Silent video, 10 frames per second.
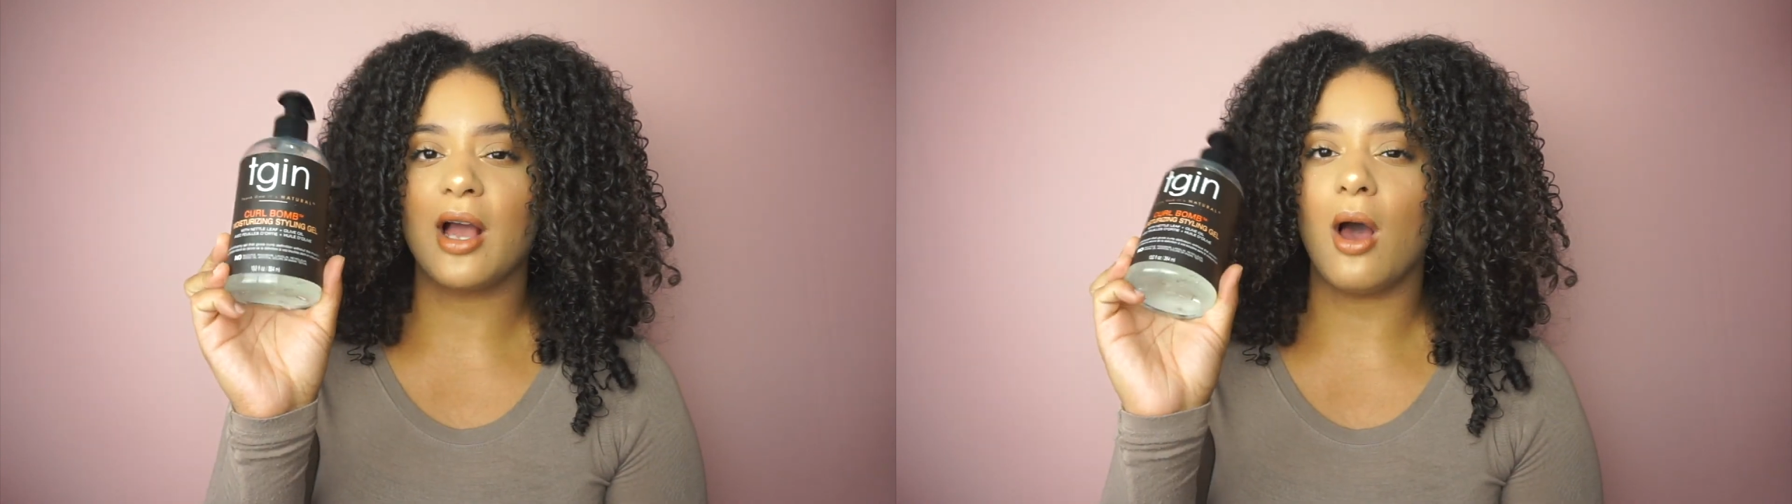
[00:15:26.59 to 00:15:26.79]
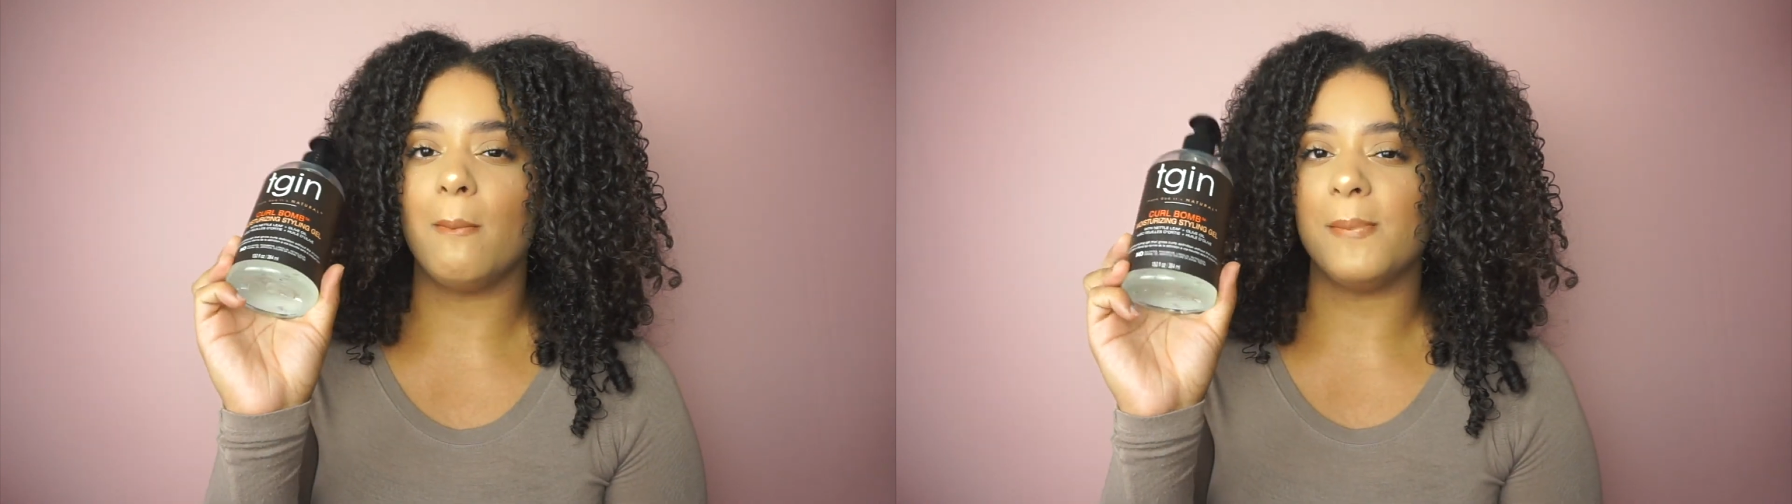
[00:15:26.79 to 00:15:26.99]

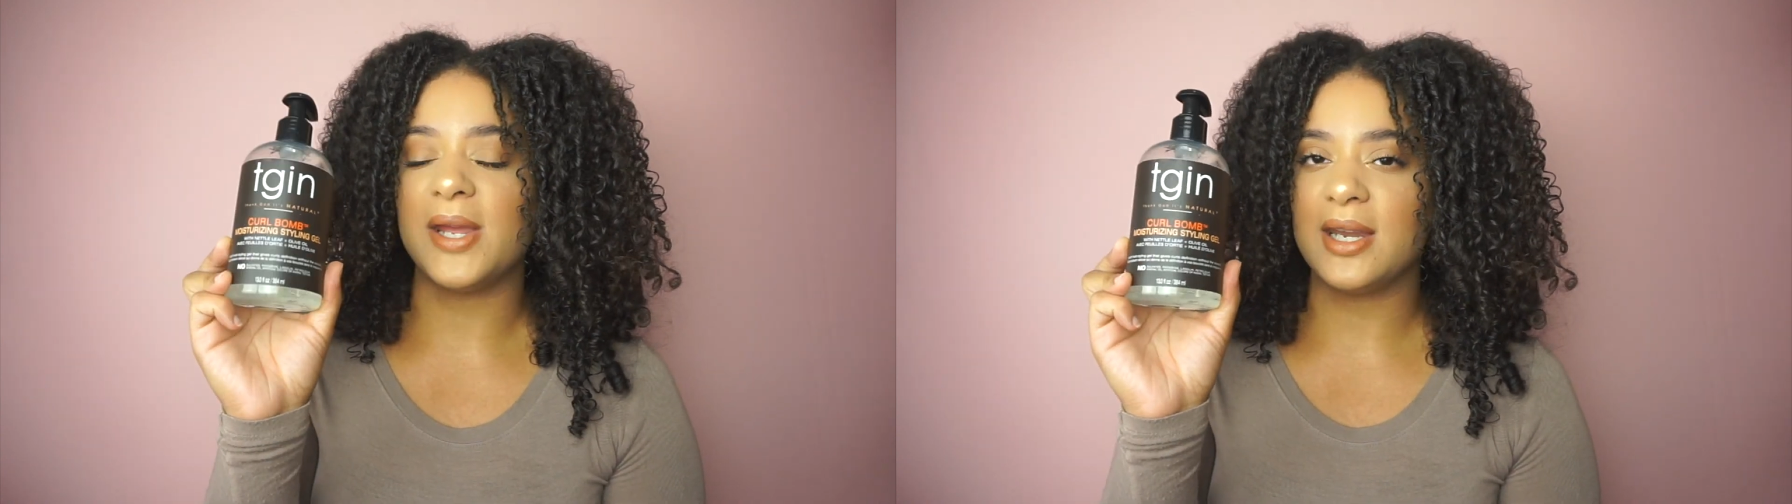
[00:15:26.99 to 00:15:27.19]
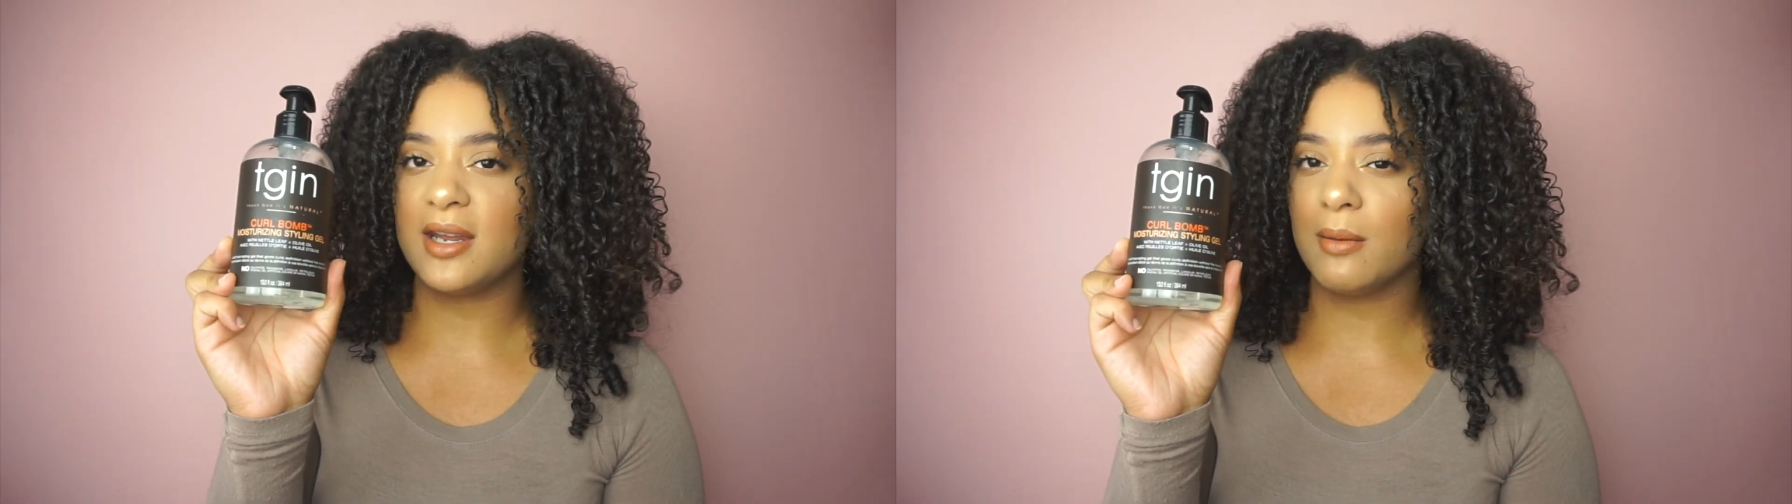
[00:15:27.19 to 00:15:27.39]
a
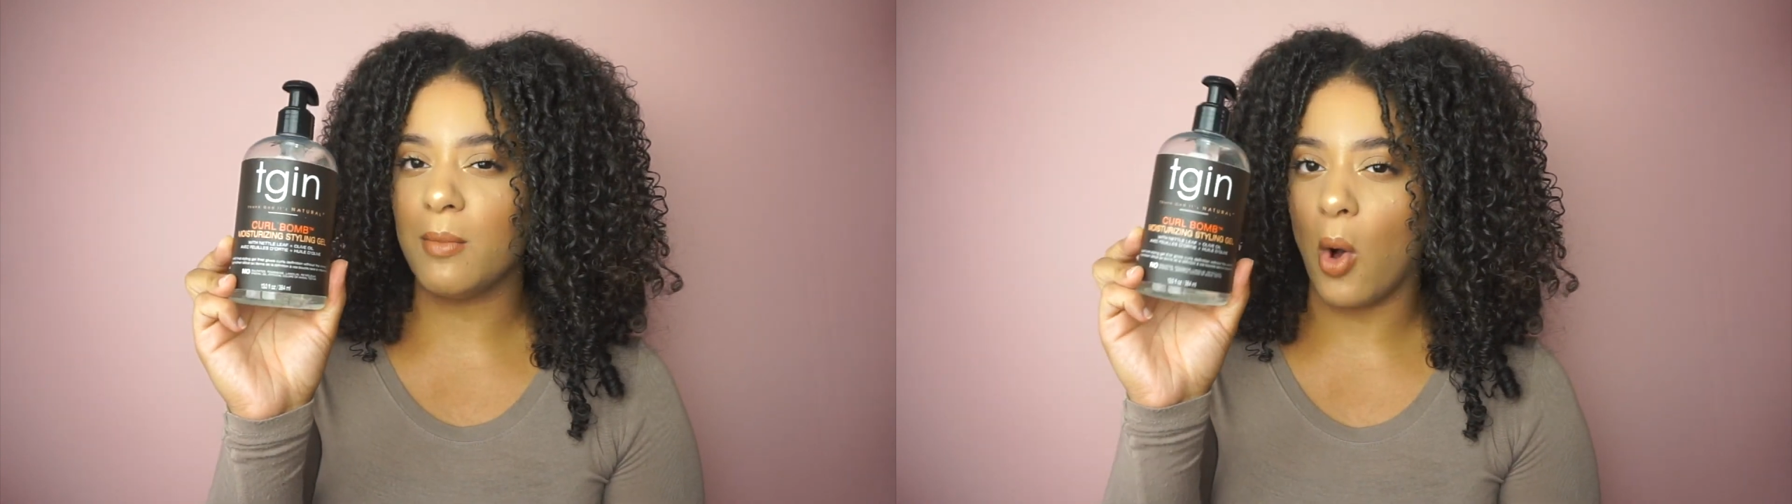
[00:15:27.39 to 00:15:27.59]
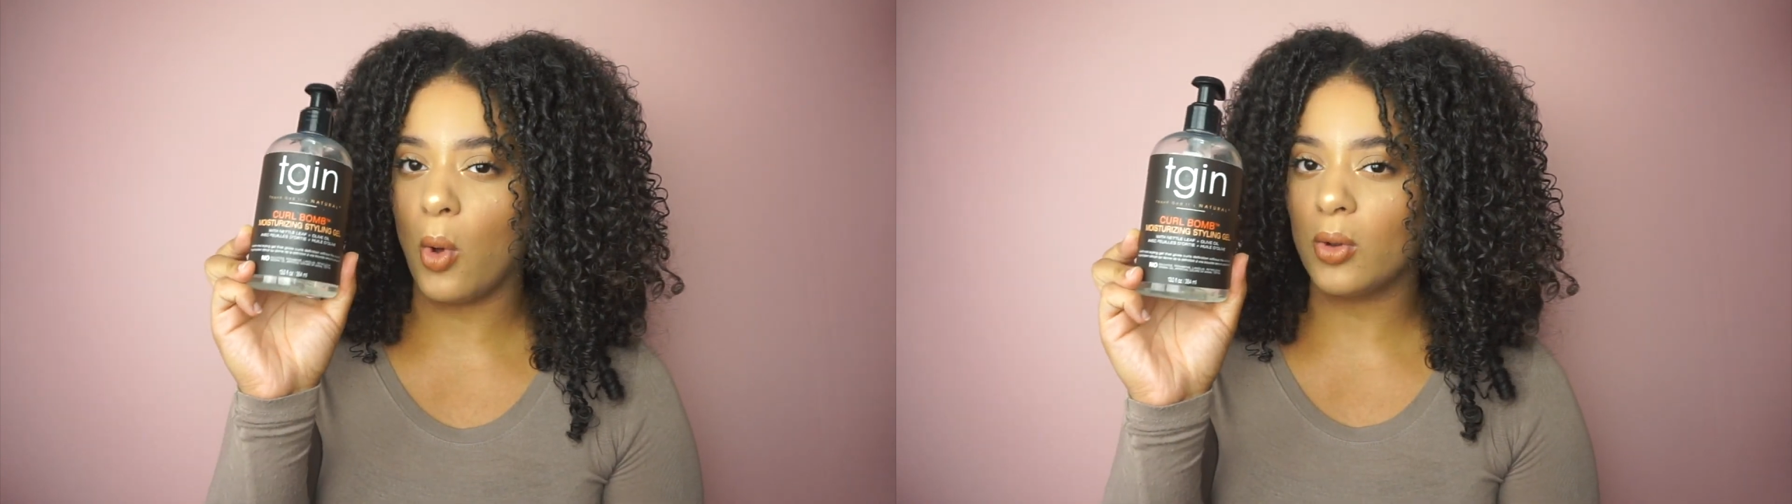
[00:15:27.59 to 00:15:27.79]
medium
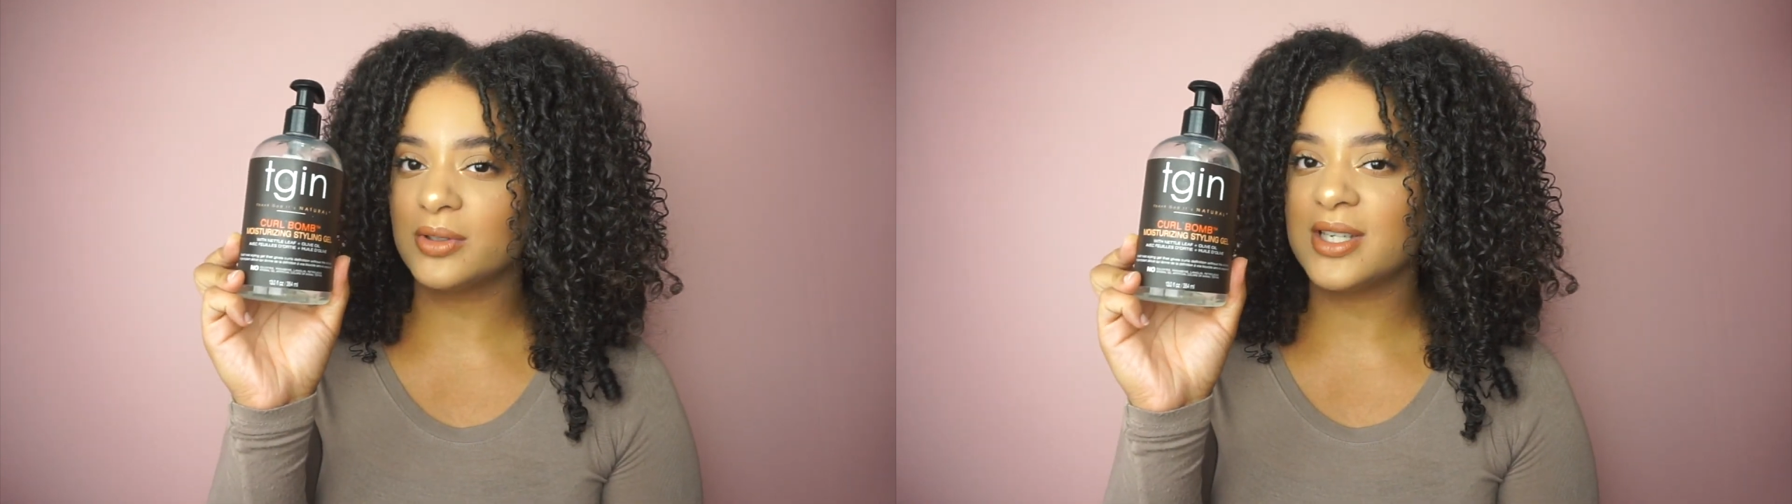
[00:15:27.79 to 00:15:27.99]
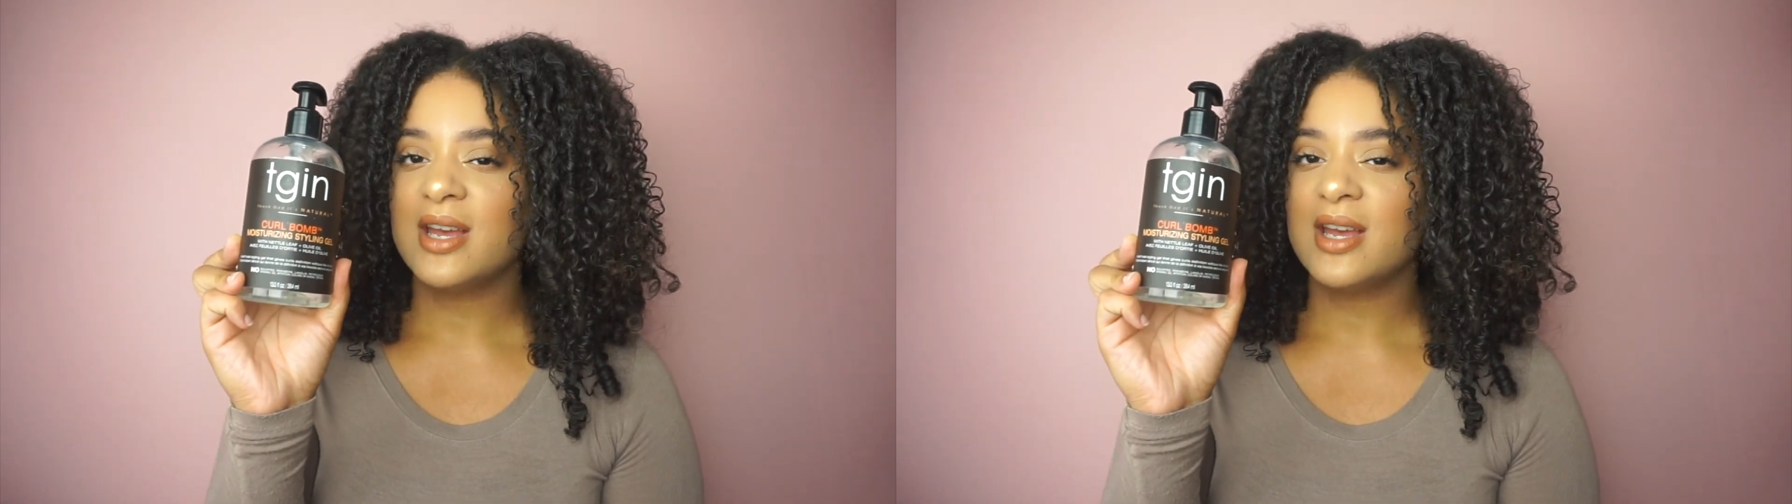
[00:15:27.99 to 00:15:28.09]
hold.